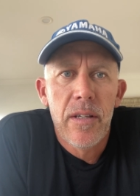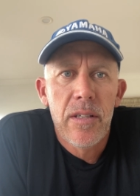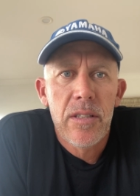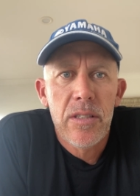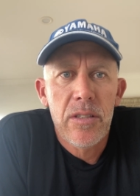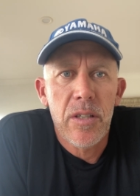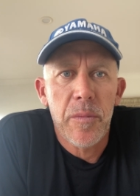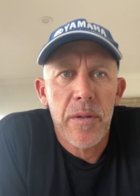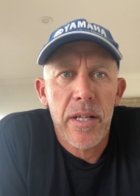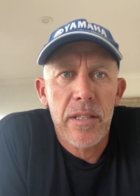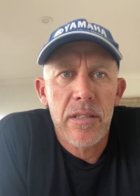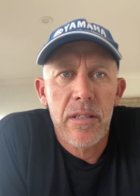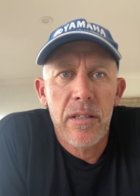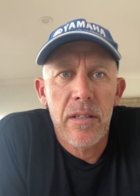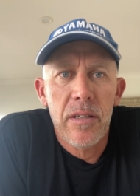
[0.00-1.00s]

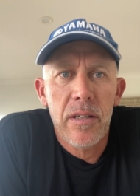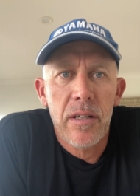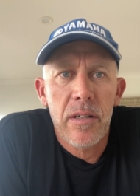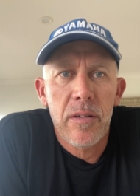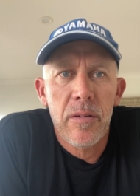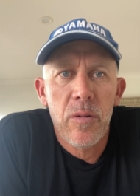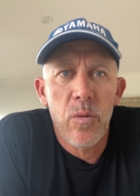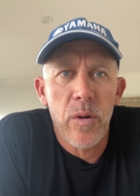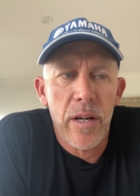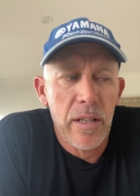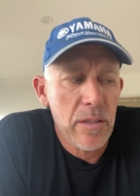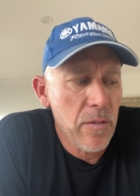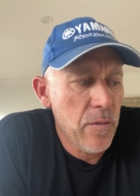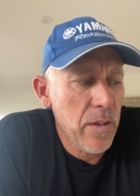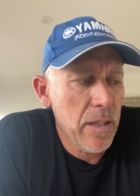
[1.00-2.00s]
stimulates the whiting
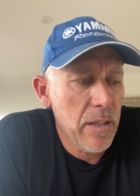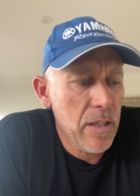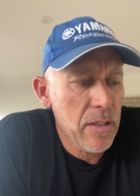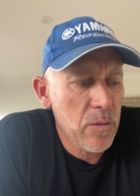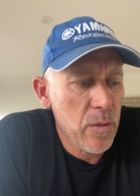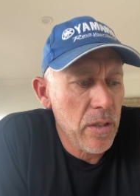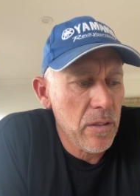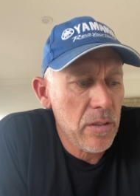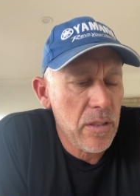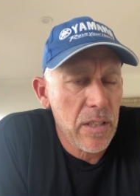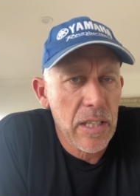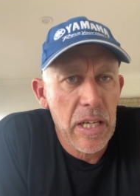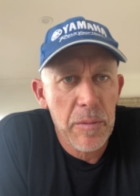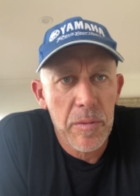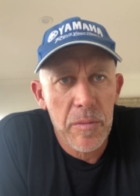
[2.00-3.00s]
to feed there as well. So
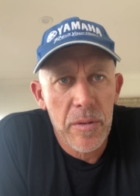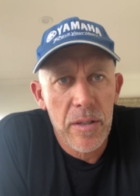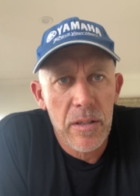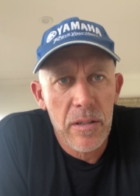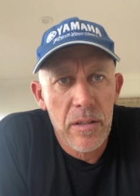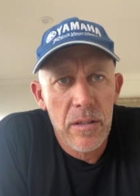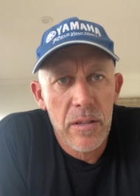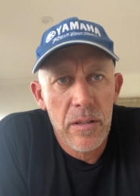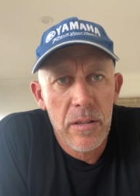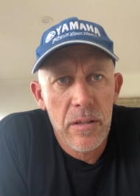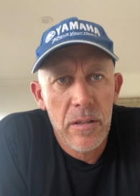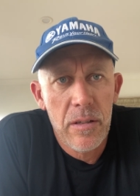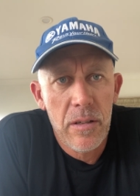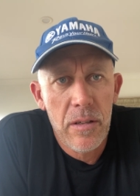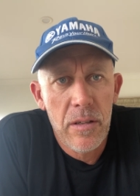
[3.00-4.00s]
keep in mind,
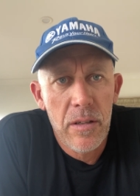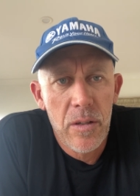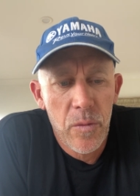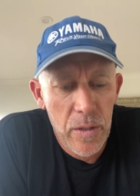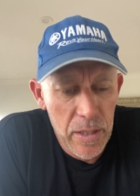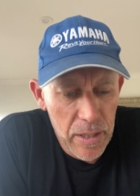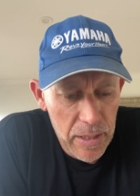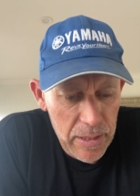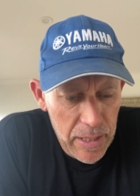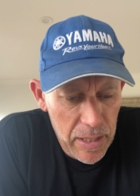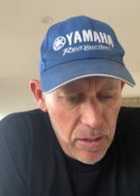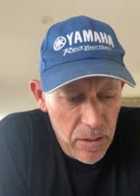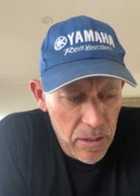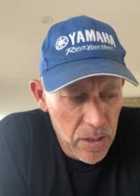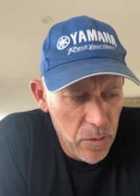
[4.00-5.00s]
when it does get
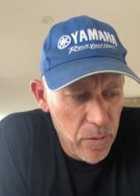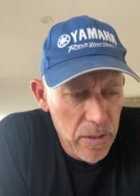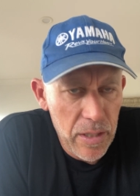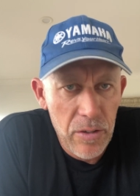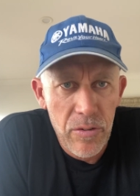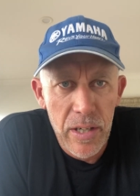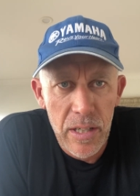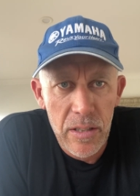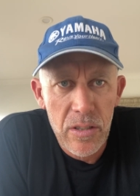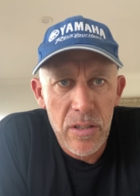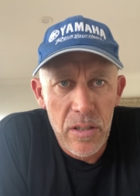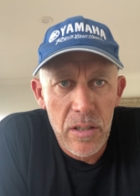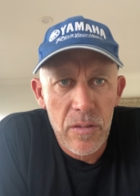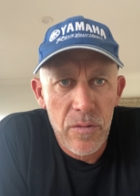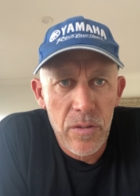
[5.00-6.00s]
hot, you want that run-in
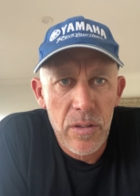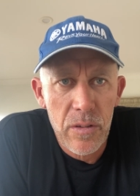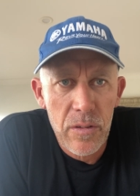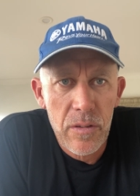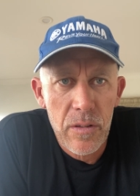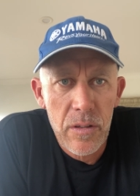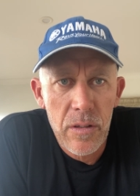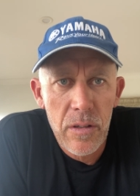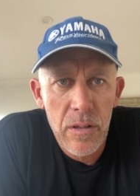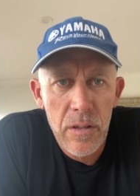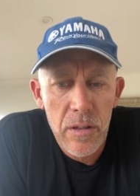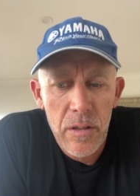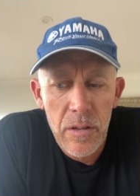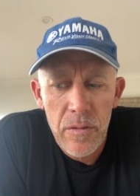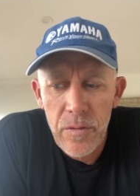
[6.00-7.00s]
tide
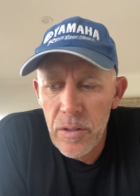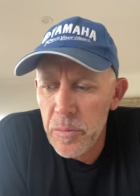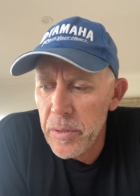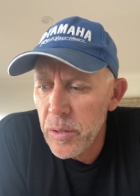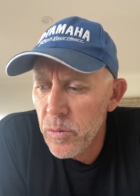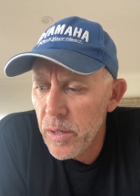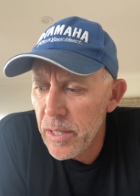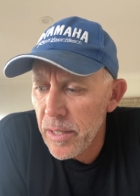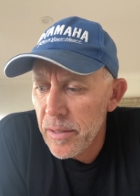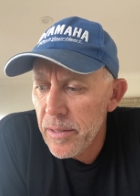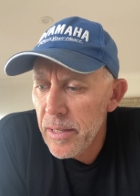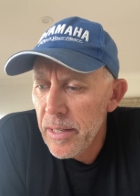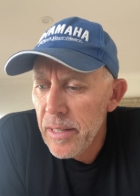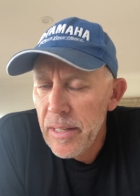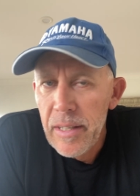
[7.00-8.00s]
for the big whiting.
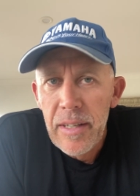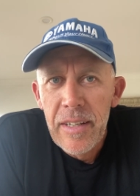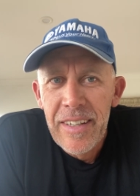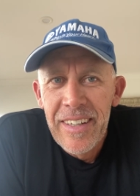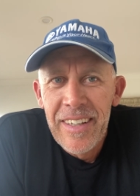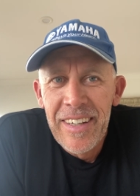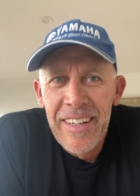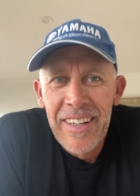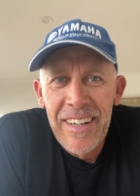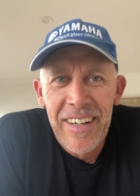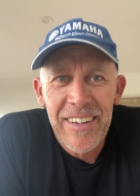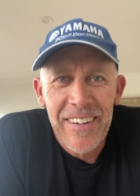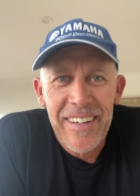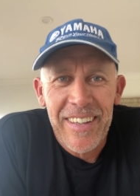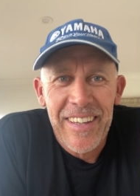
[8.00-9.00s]

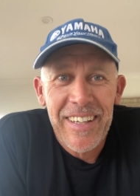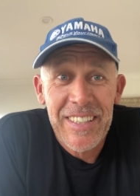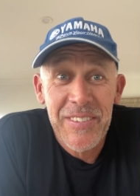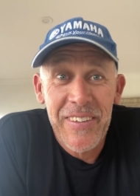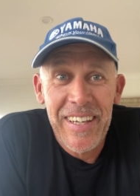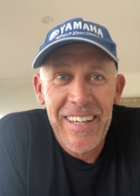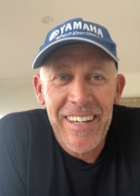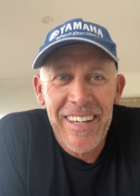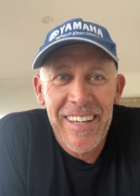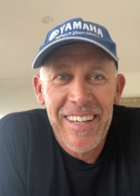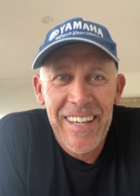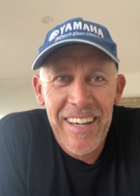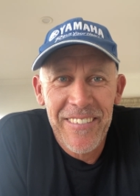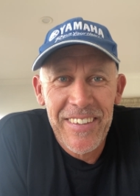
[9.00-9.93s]
Alright, that's about it. Have